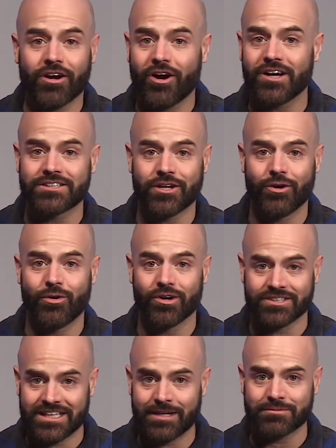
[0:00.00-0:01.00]
Costco, or
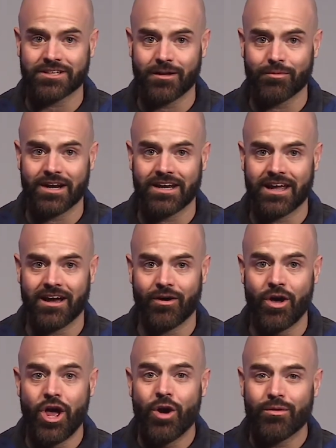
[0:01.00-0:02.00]
Sam's Club right now
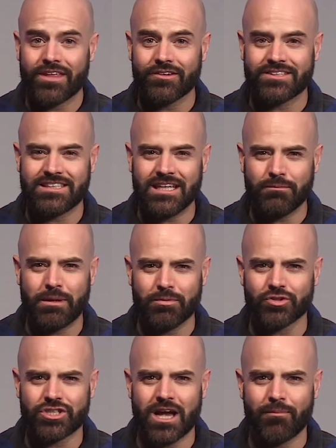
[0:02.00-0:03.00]
without seeing
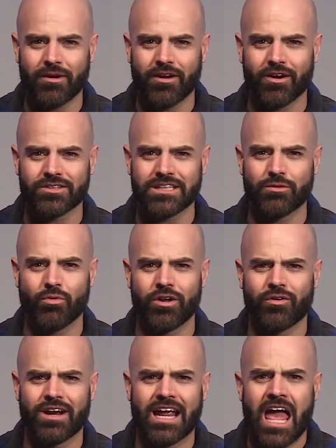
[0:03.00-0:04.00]
people's shopping carts and
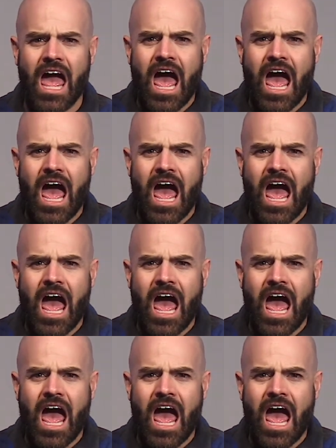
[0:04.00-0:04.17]
wondering,